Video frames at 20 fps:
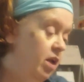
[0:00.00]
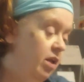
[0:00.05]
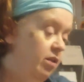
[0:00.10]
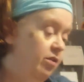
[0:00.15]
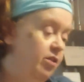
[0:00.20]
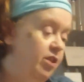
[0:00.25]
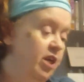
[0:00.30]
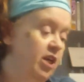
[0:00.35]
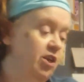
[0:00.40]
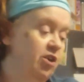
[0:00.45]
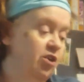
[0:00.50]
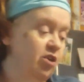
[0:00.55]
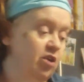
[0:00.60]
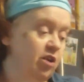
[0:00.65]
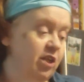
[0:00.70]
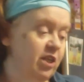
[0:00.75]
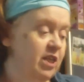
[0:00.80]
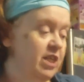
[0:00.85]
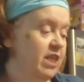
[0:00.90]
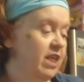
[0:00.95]
Then you're
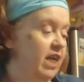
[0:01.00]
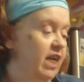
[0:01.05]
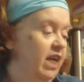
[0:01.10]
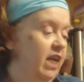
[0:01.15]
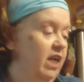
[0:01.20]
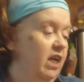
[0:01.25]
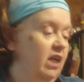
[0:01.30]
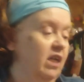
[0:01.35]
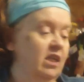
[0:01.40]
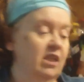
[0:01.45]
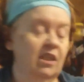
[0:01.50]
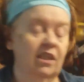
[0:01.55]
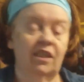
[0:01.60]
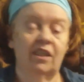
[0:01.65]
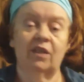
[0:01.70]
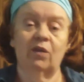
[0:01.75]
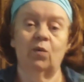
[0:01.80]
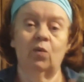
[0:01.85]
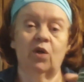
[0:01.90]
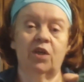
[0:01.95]
going to take
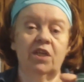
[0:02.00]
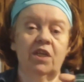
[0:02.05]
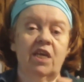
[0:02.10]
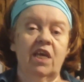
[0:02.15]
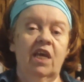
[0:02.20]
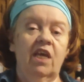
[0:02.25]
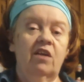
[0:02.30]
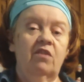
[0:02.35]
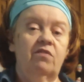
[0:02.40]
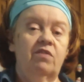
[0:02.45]
1 can